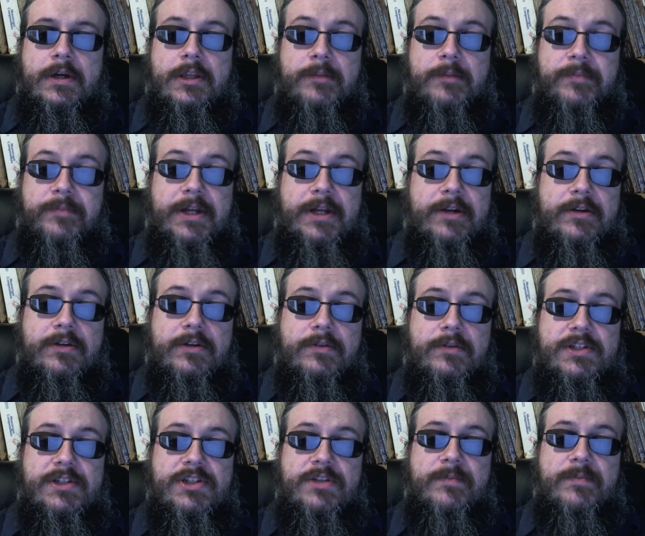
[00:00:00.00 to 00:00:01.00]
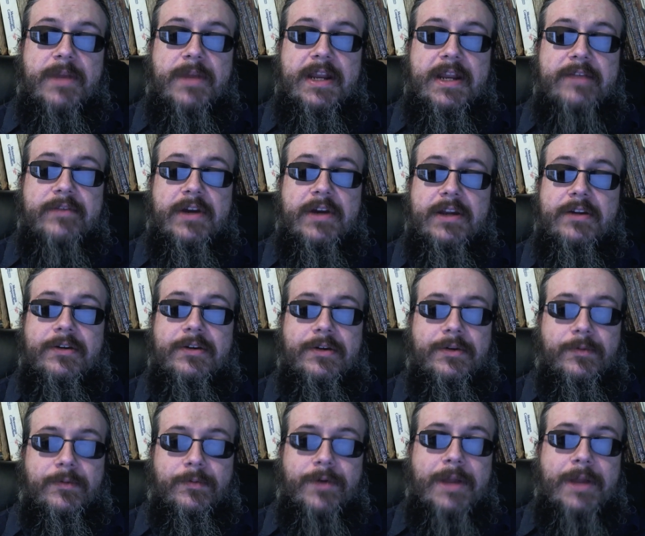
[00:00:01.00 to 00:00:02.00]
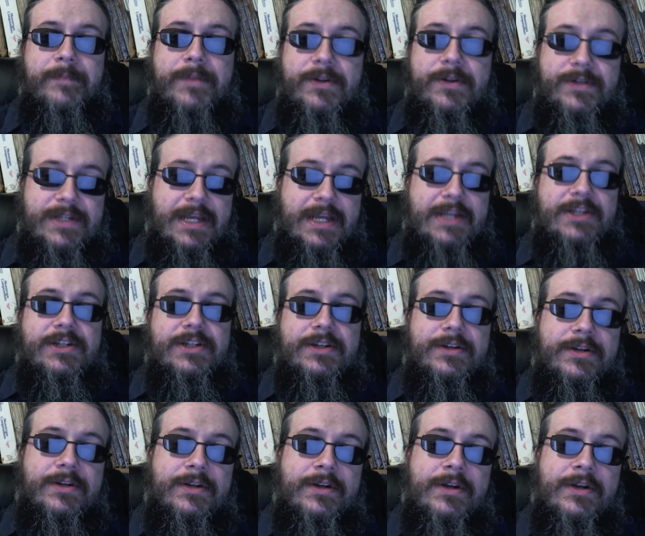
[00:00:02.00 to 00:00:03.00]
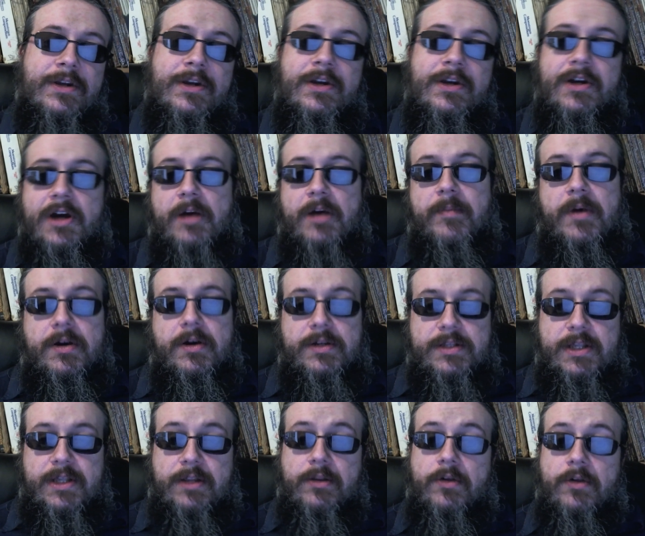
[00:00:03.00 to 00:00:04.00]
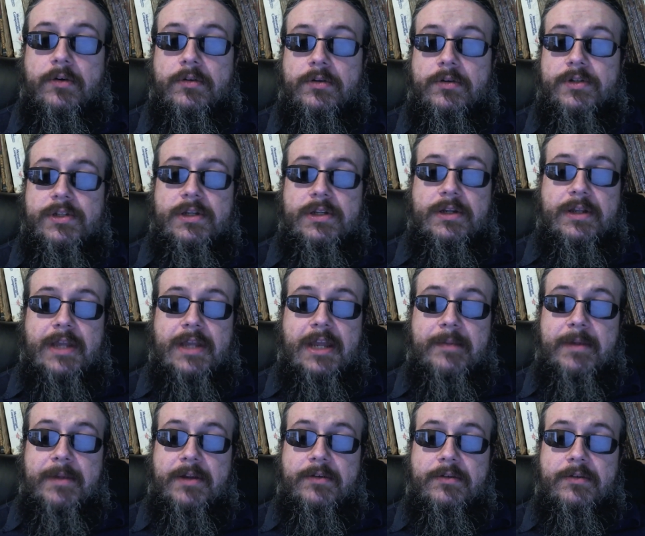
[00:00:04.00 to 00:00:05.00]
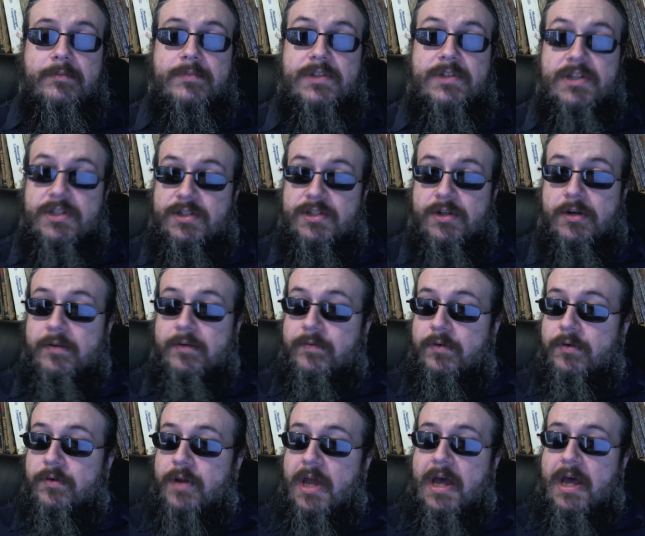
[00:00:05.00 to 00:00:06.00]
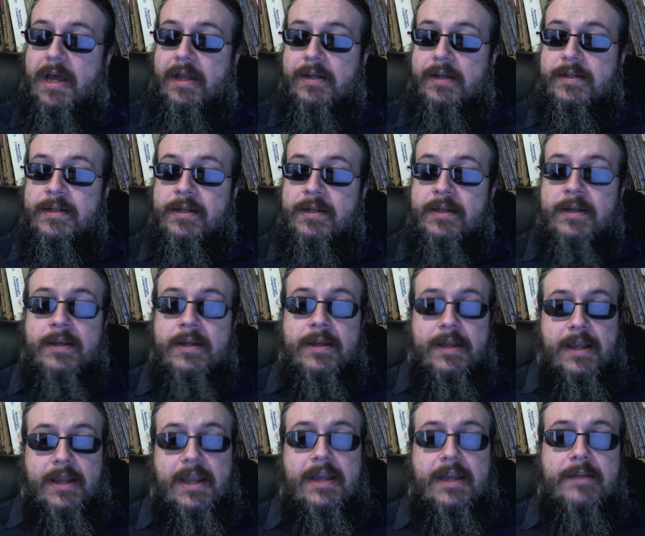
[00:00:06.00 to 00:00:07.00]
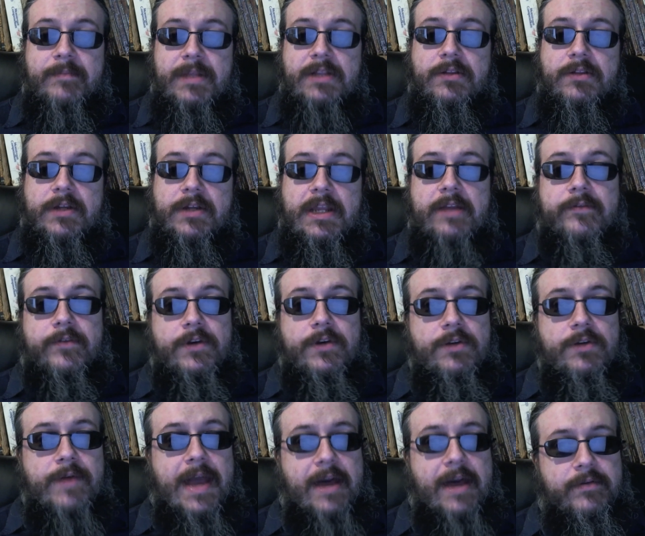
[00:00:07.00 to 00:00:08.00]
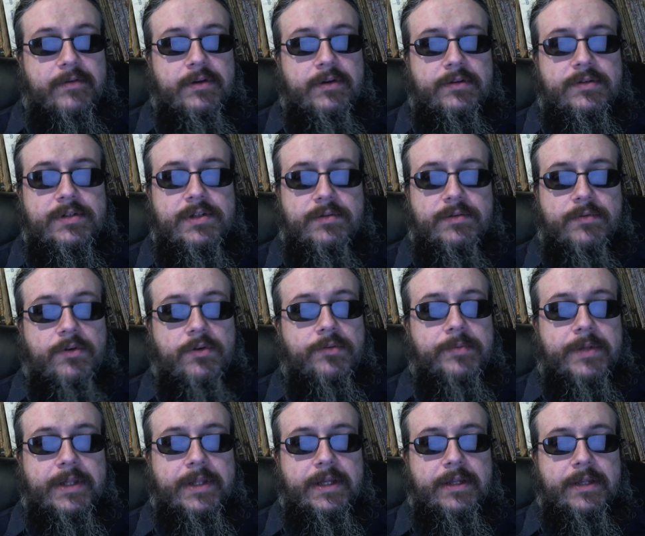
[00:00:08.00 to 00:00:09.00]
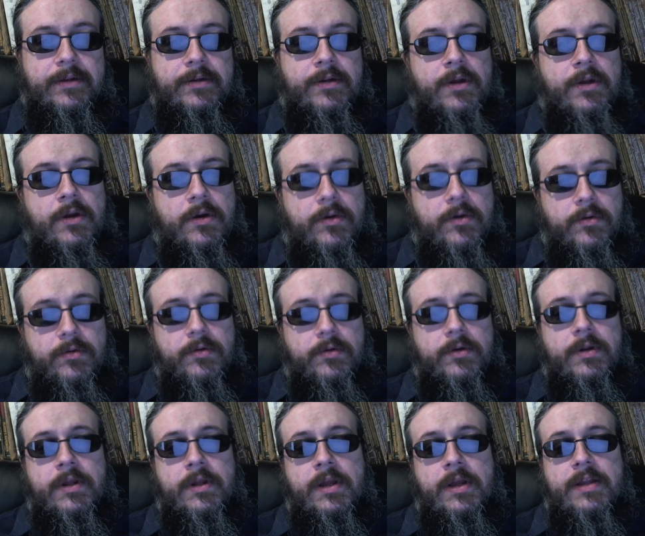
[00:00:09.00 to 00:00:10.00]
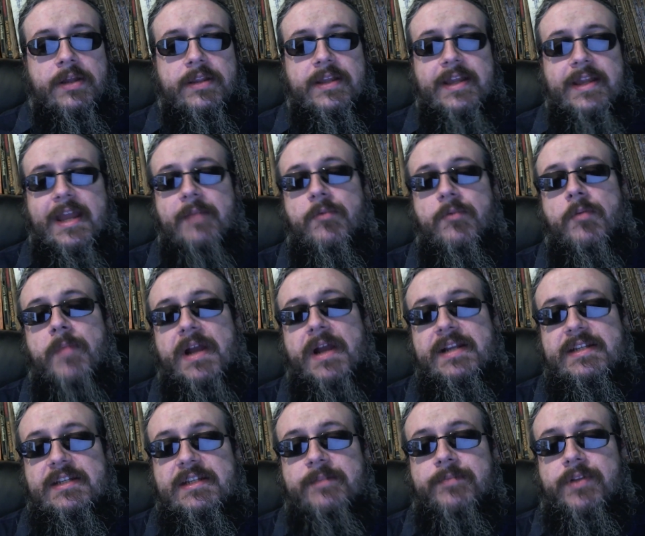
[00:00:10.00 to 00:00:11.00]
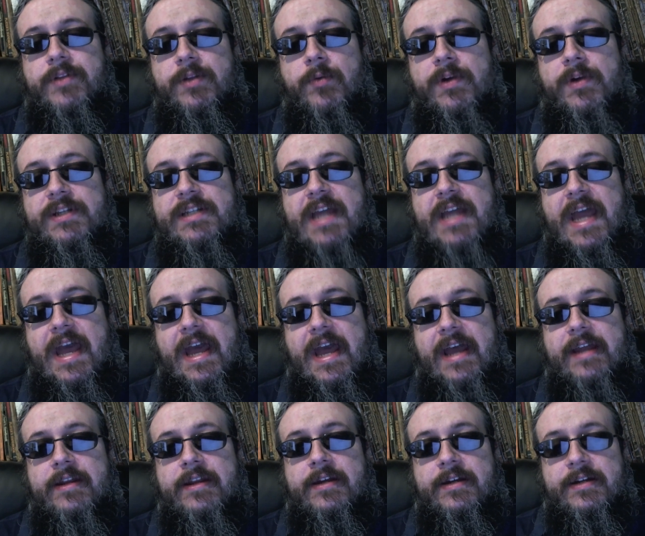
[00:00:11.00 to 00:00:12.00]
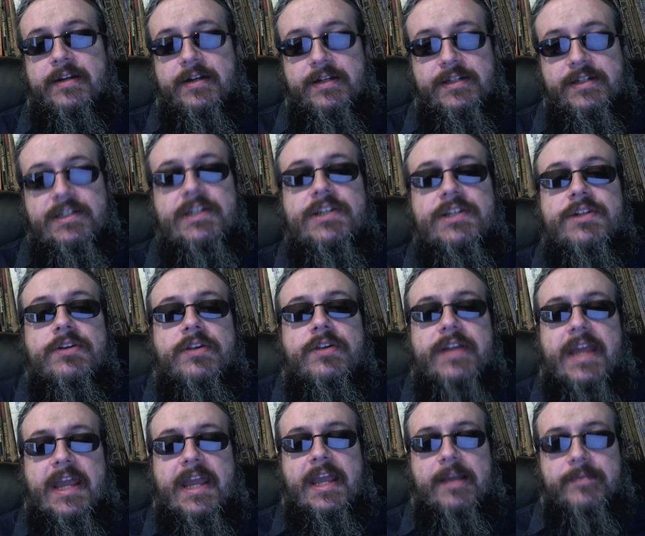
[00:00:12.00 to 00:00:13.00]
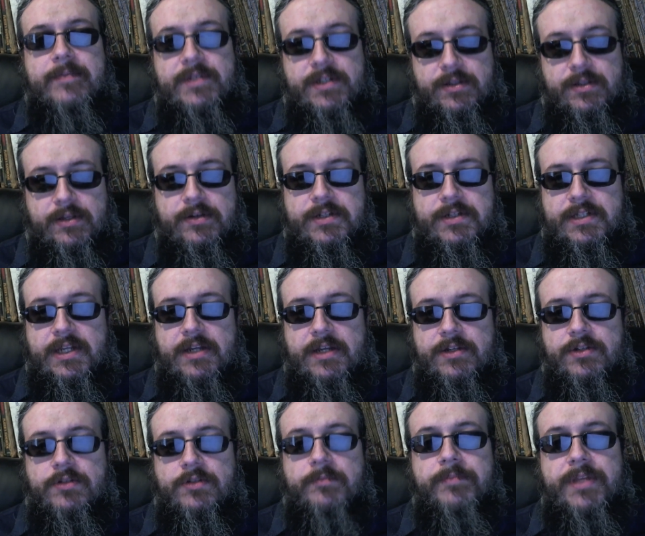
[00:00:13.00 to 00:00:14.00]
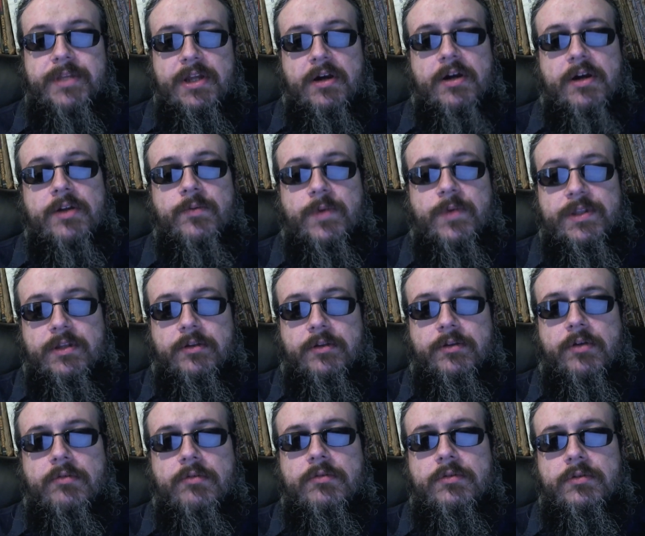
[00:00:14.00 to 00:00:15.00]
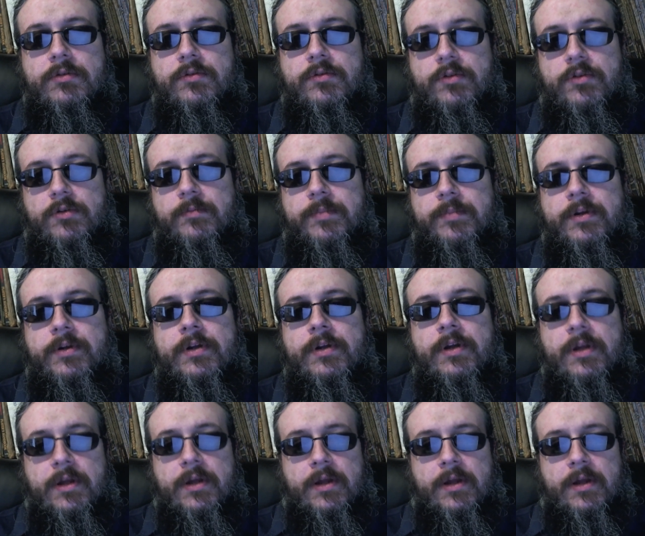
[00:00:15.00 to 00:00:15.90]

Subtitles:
The player in question might have got a reputation among their local gaming group, deserved or not, and be looking for new avenues to roleplay. Or the gamer might simply want to add additional games to their schedule beyond what the local group